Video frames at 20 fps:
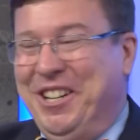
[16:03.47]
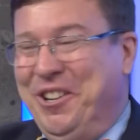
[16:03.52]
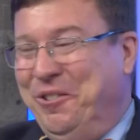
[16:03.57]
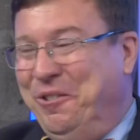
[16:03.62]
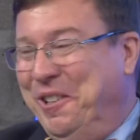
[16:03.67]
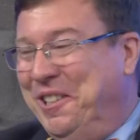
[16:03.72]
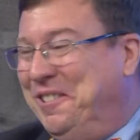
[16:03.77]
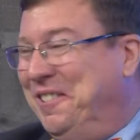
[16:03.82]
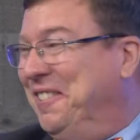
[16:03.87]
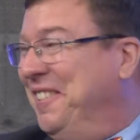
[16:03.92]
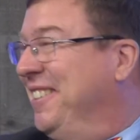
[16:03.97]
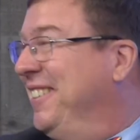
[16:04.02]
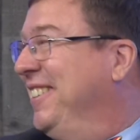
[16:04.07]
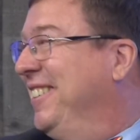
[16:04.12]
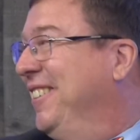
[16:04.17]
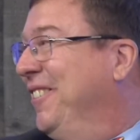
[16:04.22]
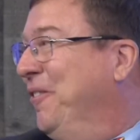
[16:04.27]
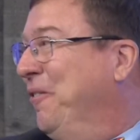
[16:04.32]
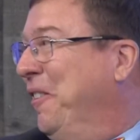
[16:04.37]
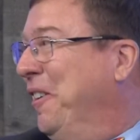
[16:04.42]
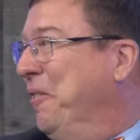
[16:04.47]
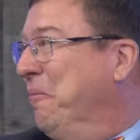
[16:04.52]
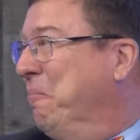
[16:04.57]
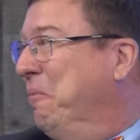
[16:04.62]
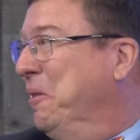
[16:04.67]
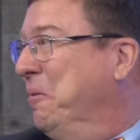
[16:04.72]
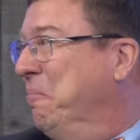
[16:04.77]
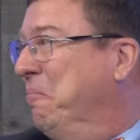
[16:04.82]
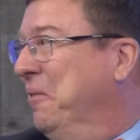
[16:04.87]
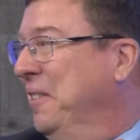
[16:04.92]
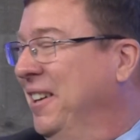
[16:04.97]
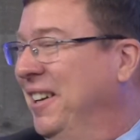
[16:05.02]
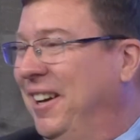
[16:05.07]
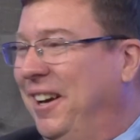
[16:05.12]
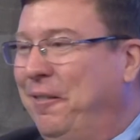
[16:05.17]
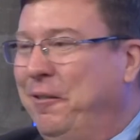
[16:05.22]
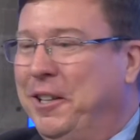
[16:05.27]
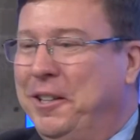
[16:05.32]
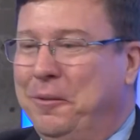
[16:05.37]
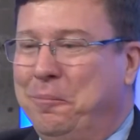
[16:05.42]
We certainly don't want to be,
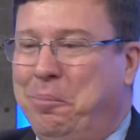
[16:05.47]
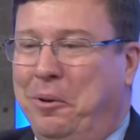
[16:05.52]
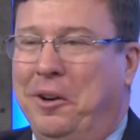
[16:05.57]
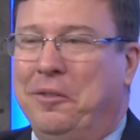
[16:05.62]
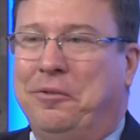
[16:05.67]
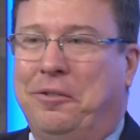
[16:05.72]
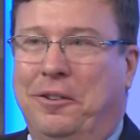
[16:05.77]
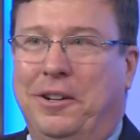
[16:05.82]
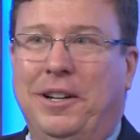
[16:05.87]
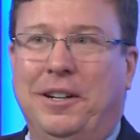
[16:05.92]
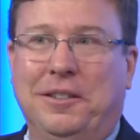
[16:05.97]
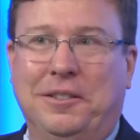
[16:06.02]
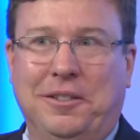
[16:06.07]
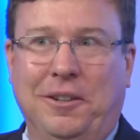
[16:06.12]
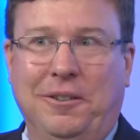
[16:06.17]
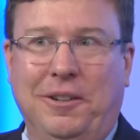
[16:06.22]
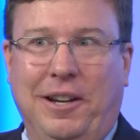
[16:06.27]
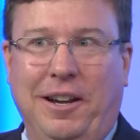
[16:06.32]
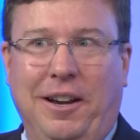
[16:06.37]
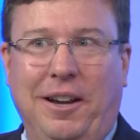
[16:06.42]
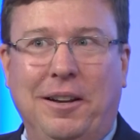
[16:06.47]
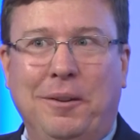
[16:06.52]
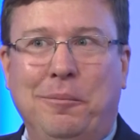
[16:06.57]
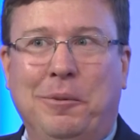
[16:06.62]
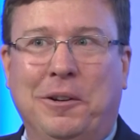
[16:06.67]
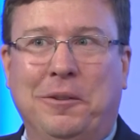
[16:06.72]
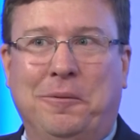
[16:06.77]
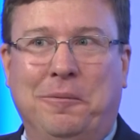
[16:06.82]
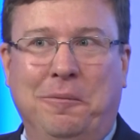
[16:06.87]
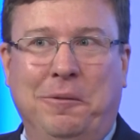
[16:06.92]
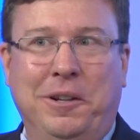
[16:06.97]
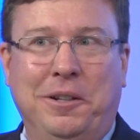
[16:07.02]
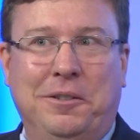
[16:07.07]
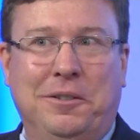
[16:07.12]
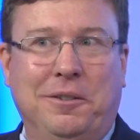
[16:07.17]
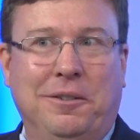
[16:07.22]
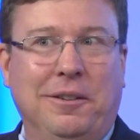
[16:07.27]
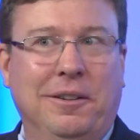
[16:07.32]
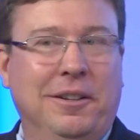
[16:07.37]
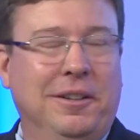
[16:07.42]
I mean, the puffery is okay, but we
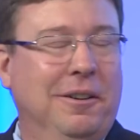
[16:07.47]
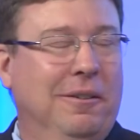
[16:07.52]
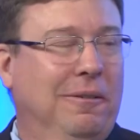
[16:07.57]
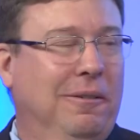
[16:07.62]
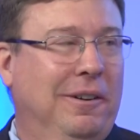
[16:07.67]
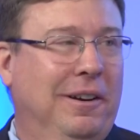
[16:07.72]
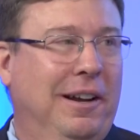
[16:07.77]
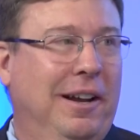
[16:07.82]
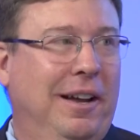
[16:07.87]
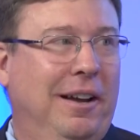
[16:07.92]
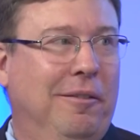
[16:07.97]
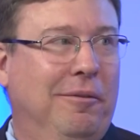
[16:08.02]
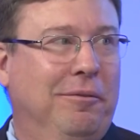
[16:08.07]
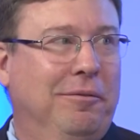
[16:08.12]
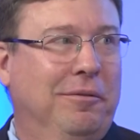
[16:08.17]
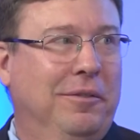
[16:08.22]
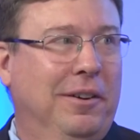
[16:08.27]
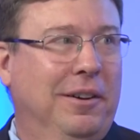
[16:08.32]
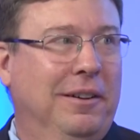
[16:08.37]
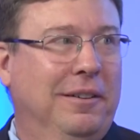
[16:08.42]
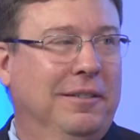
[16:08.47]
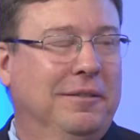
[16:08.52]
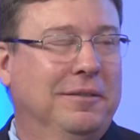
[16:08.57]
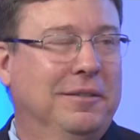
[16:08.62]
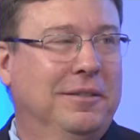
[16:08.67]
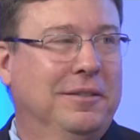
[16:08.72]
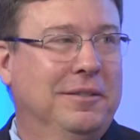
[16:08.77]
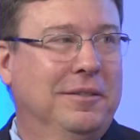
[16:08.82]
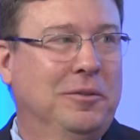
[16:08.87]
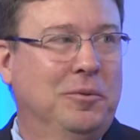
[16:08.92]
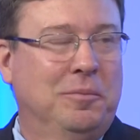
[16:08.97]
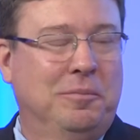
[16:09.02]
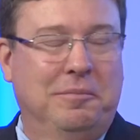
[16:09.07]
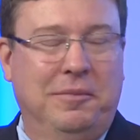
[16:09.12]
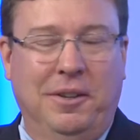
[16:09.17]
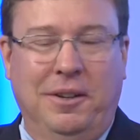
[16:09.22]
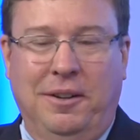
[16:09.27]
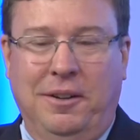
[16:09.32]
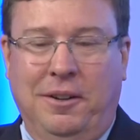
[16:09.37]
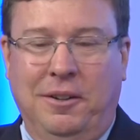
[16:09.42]
certainly don't want to have
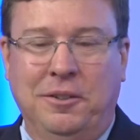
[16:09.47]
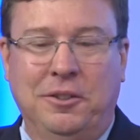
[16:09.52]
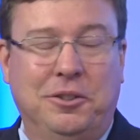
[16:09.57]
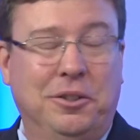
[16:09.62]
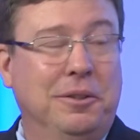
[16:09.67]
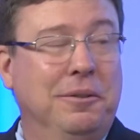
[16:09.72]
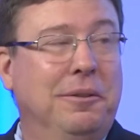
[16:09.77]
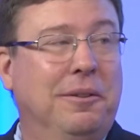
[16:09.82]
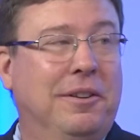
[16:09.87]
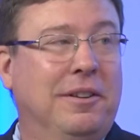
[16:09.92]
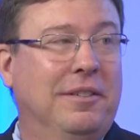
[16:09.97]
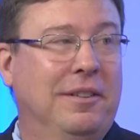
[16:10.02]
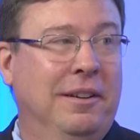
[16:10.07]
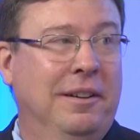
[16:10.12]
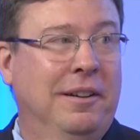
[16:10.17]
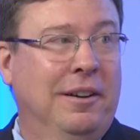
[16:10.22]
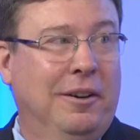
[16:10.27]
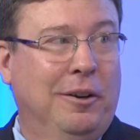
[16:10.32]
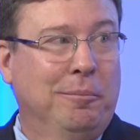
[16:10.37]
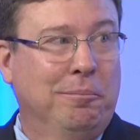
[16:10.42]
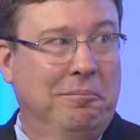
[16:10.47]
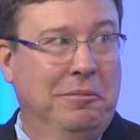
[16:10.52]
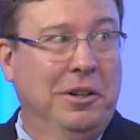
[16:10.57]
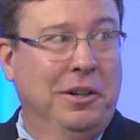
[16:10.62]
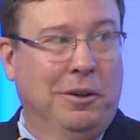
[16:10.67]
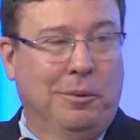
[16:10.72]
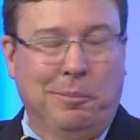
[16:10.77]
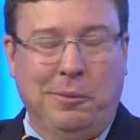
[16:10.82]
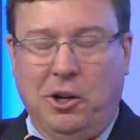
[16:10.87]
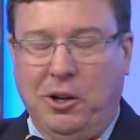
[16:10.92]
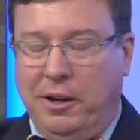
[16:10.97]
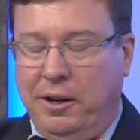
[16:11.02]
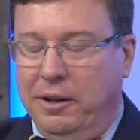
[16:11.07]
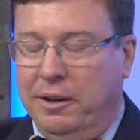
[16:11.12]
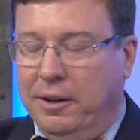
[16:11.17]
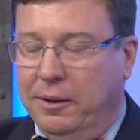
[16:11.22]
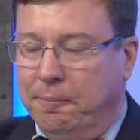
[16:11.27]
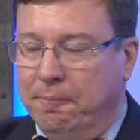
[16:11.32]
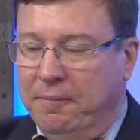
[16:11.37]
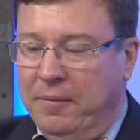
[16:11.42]
untruths in our
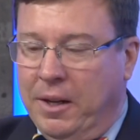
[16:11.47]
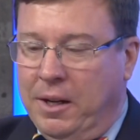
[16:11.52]
marketing.